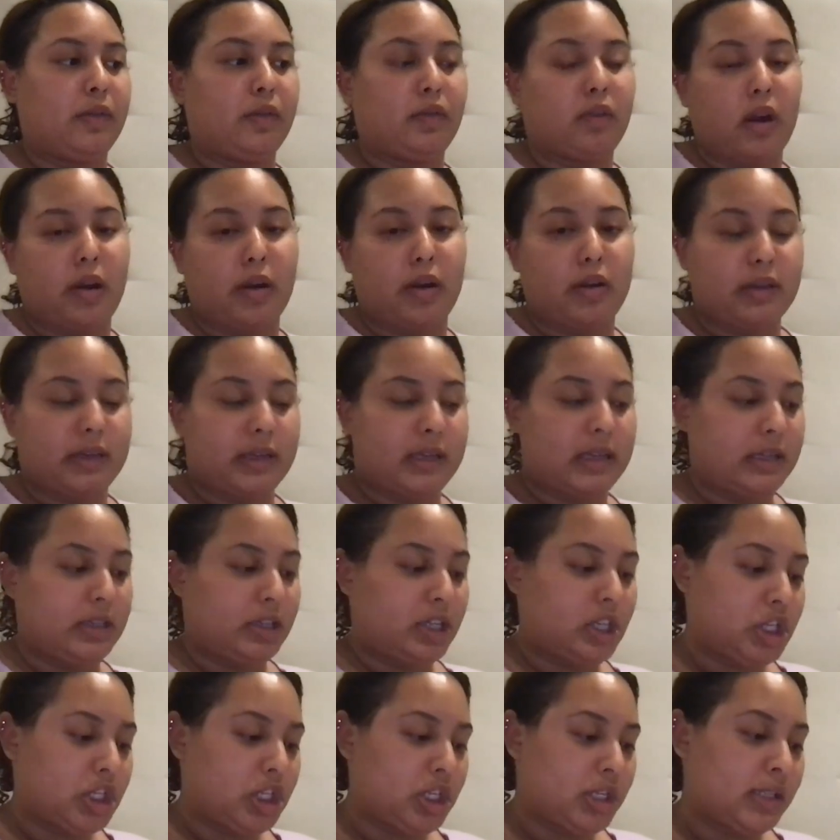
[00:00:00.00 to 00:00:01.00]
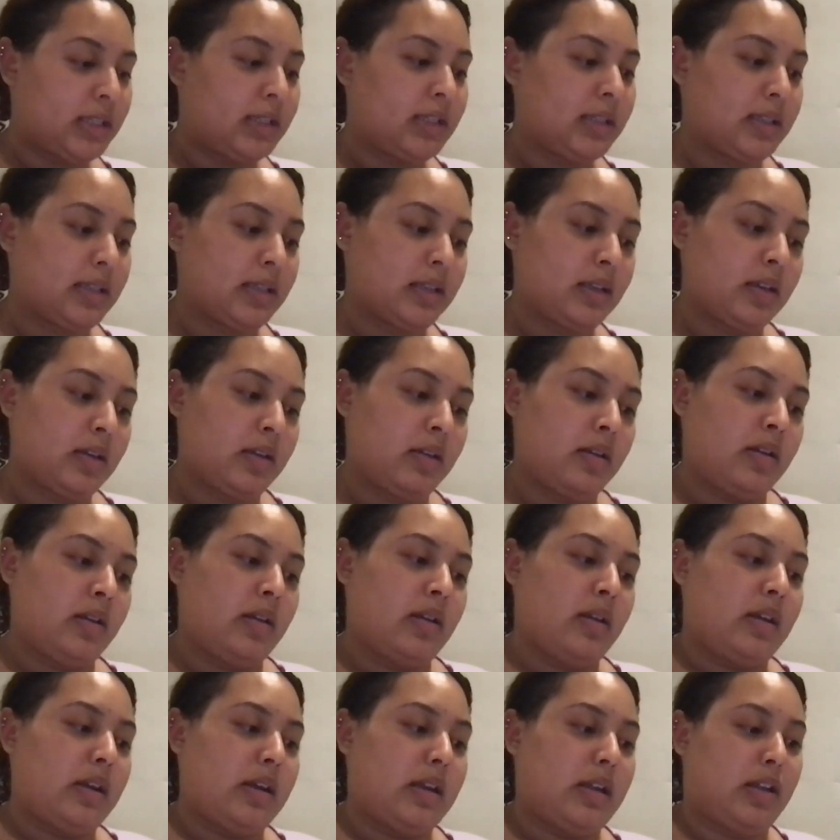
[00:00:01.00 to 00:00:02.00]
of chronic conditions.
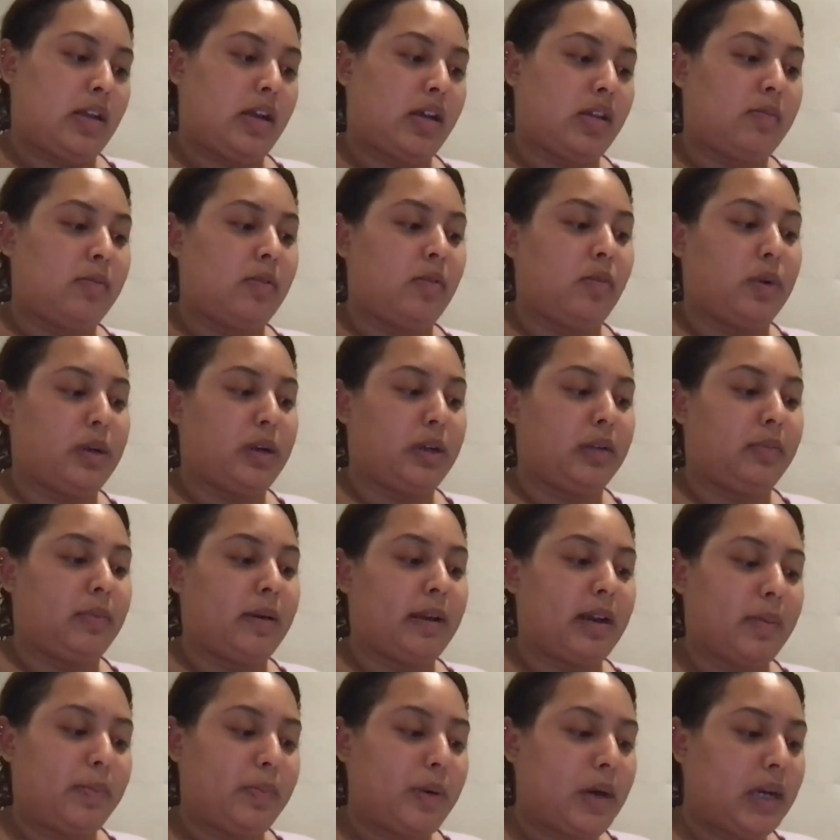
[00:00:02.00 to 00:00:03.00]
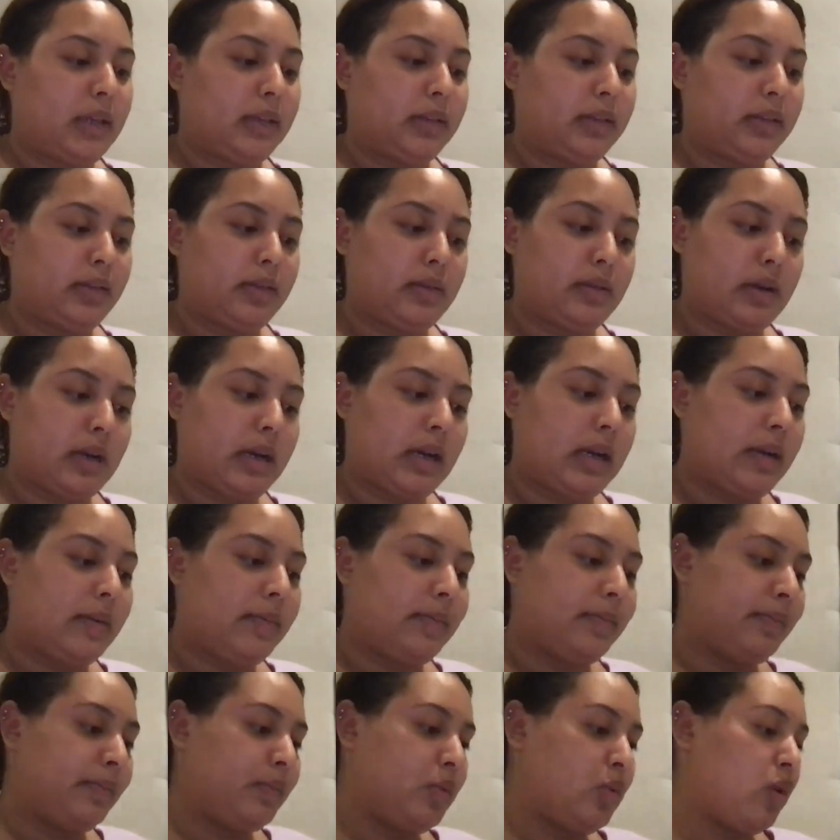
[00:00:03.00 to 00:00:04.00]
And I talk about what is menopause
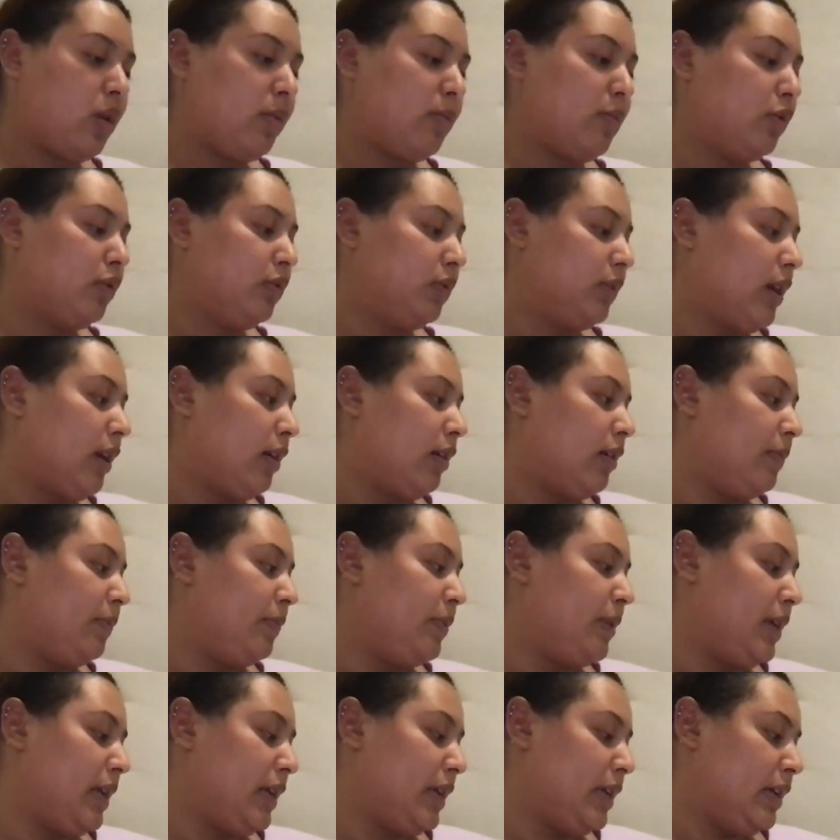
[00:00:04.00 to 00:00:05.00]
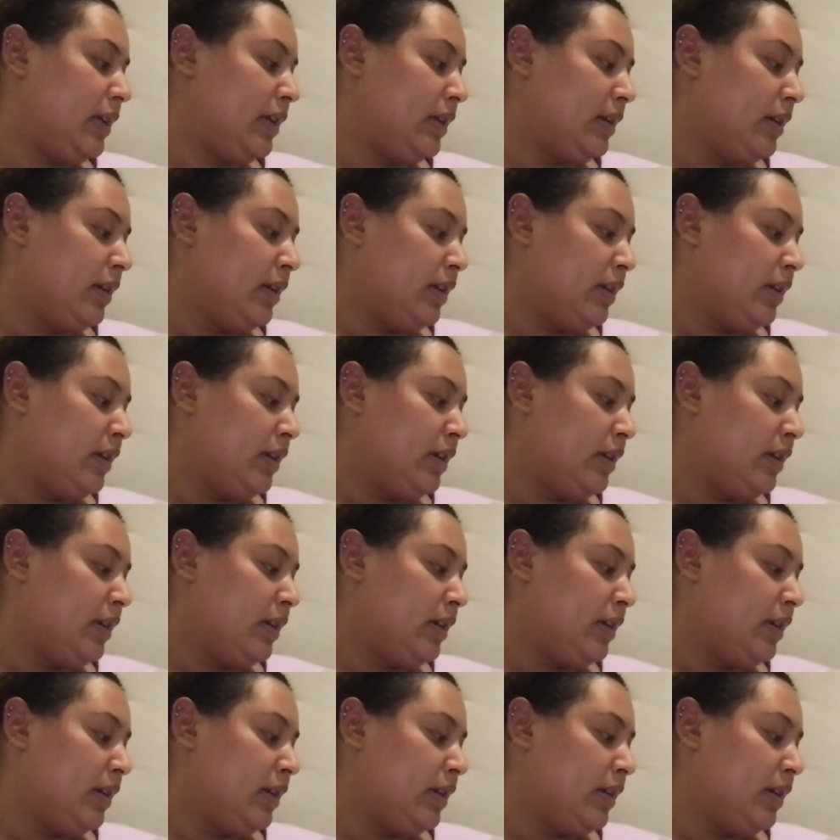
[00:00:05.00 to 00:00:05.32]
hormone therapy